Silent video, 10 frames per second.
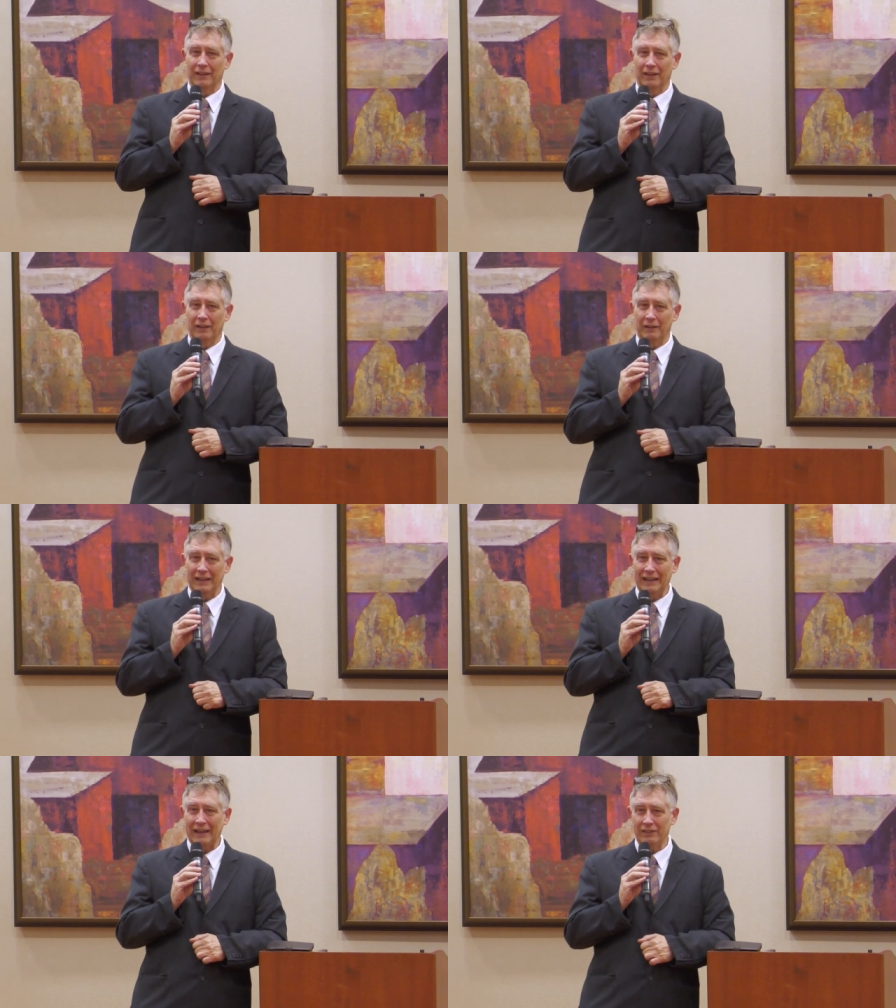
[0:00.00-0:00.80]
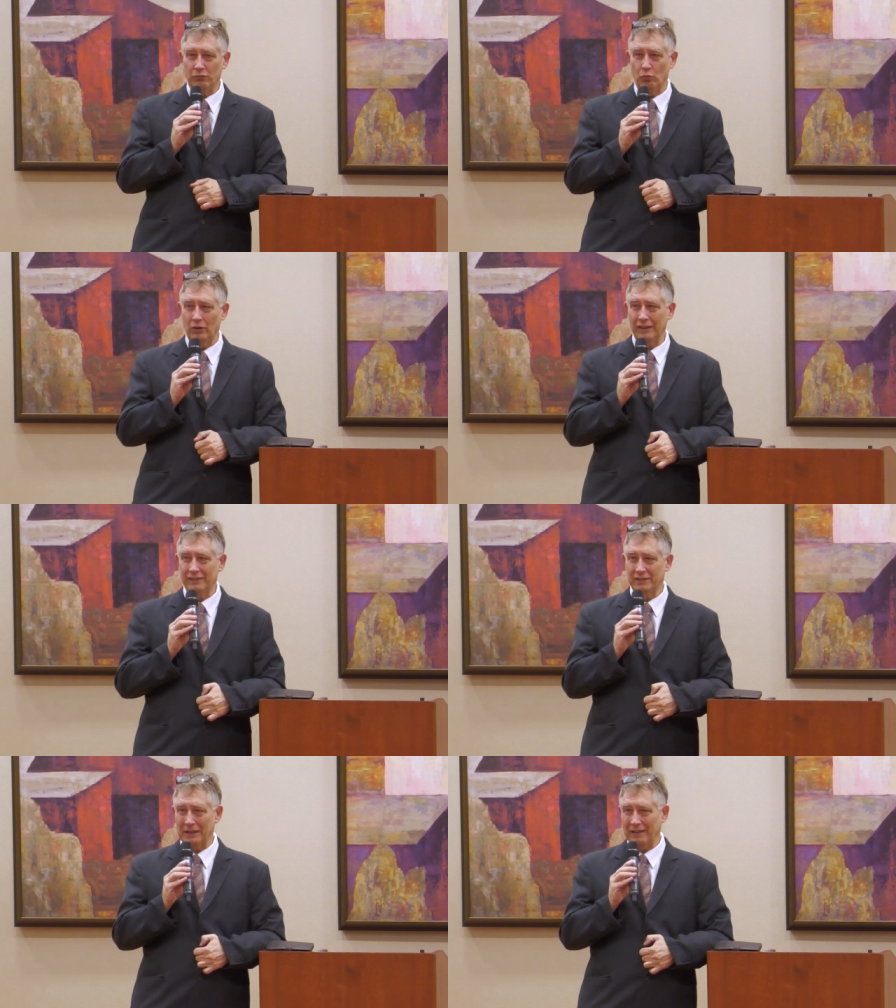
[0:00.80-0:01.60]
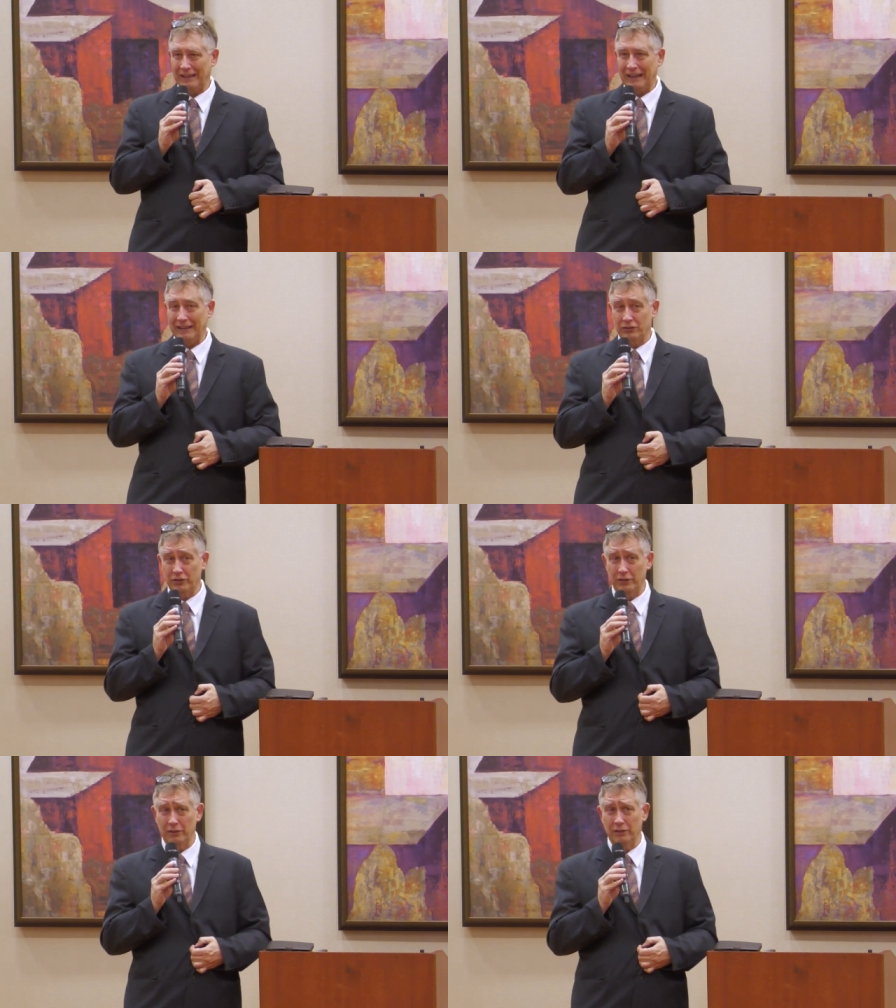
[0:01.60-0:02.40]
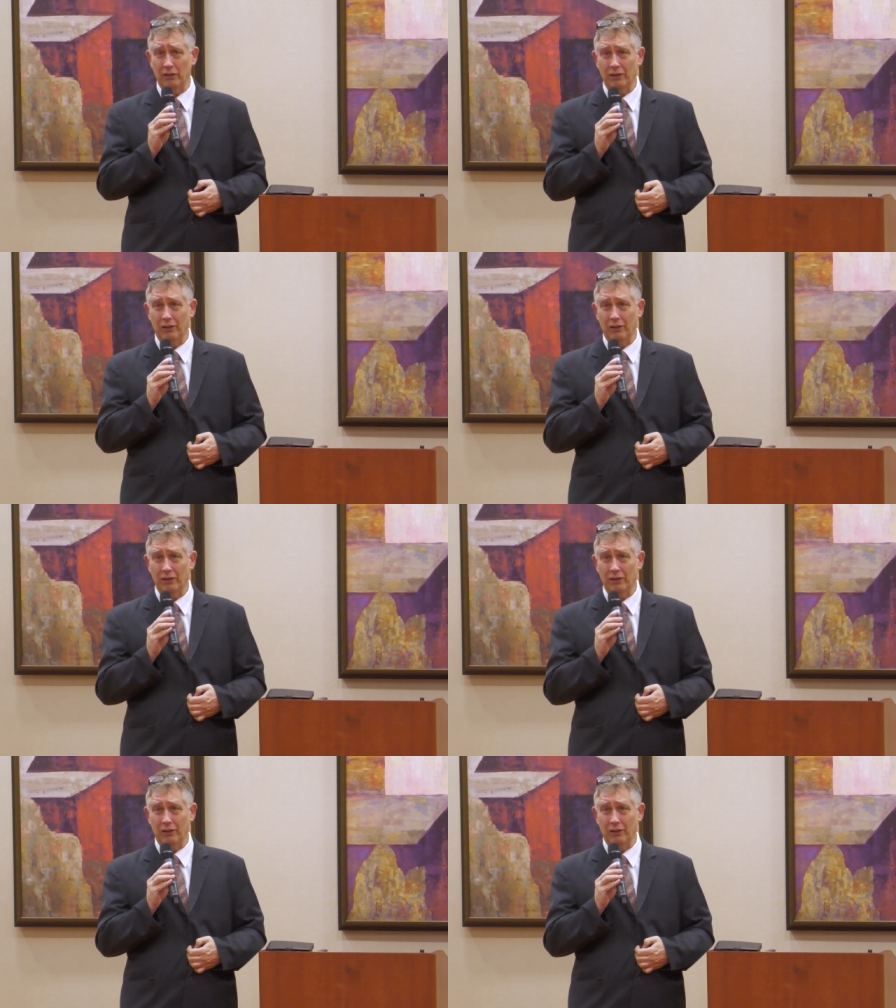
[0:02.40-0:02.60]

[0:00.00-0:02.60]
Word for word: Uh, it has warnings about cancer